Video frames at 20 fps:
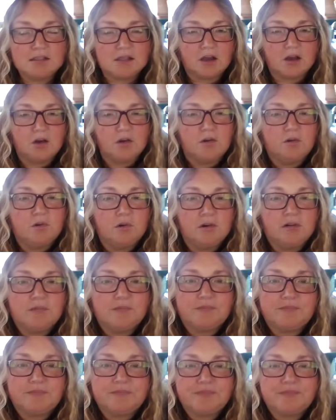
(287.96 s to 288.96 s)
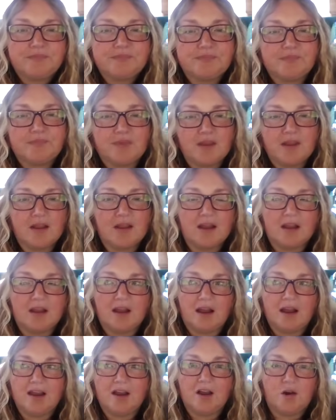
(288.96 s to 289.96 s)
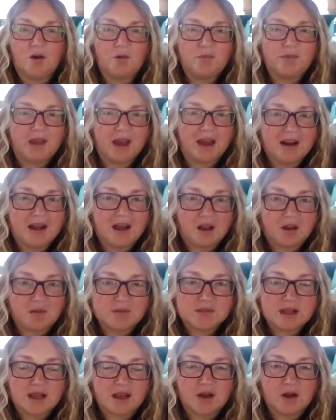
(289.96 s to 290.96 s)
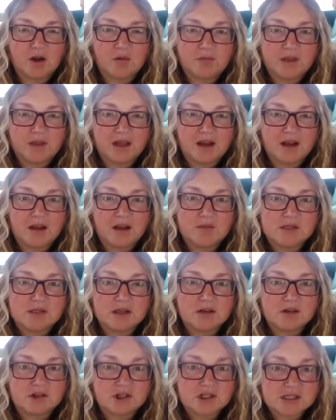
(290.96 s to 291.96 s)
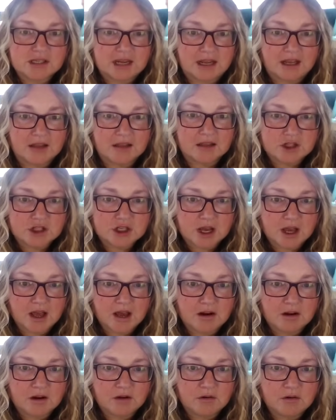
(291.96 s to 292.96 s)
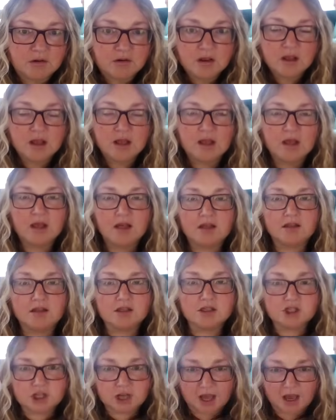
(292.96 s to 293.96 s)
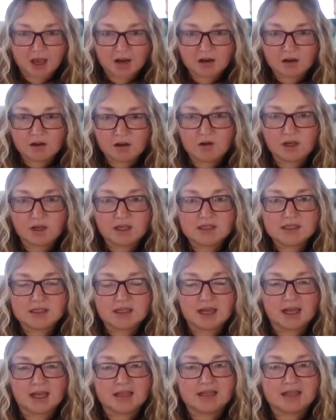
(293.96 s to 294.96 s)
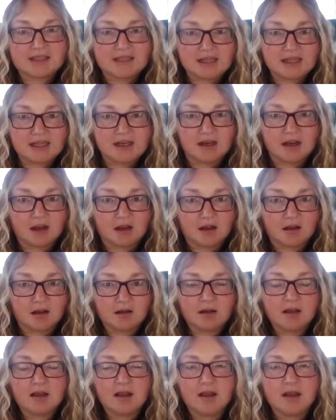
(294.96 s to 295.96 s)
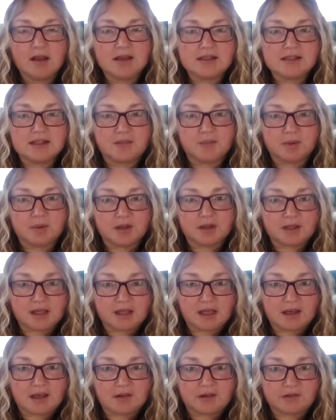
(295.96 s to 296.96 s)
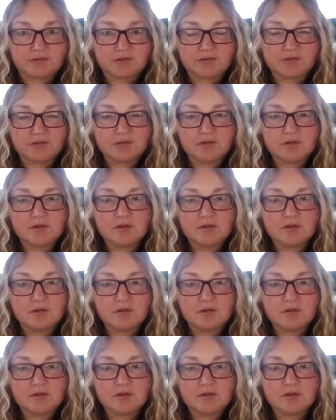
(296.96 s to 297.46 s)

So, I hope that helps. I hope that helps understand the shadow. The shadow is an idea, it's a belief.